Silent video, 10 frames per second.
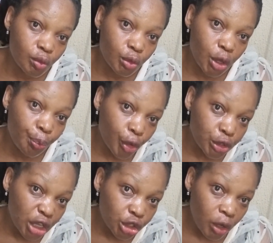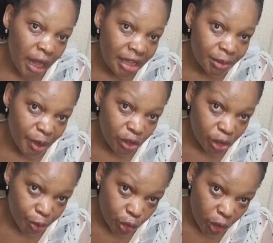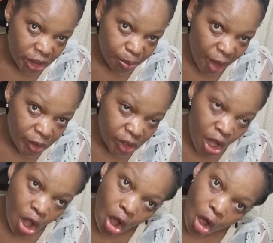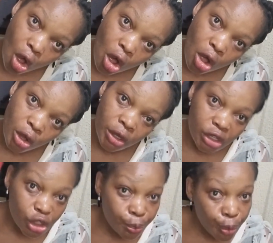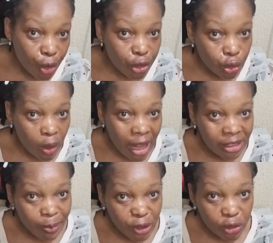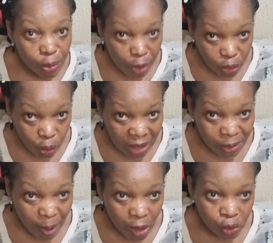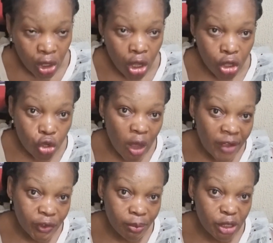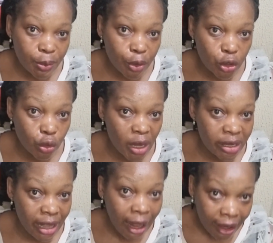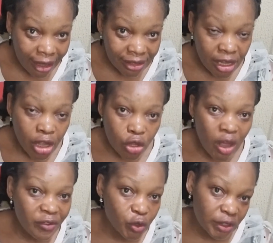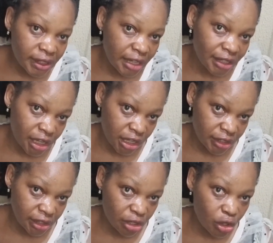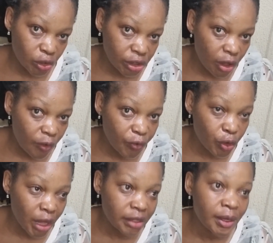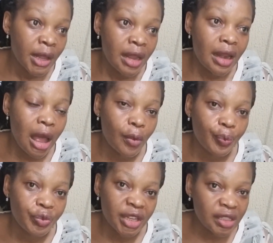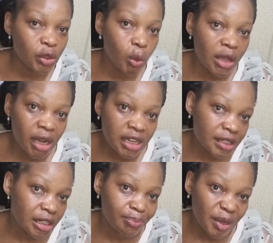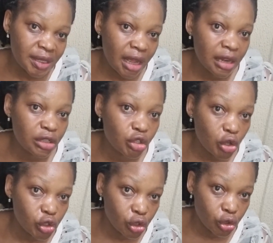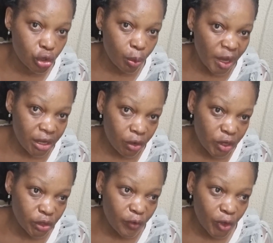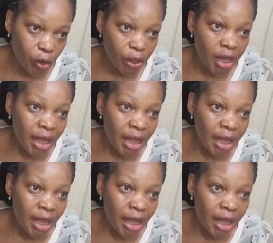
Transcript: the projection aspect of spiritual spouse or the spiritual aspect of spiritual spouse. You have to be spiritually alert. You have to start cleansing yourself. You get? Now, this is what cleansing basically does to you by the grace of God.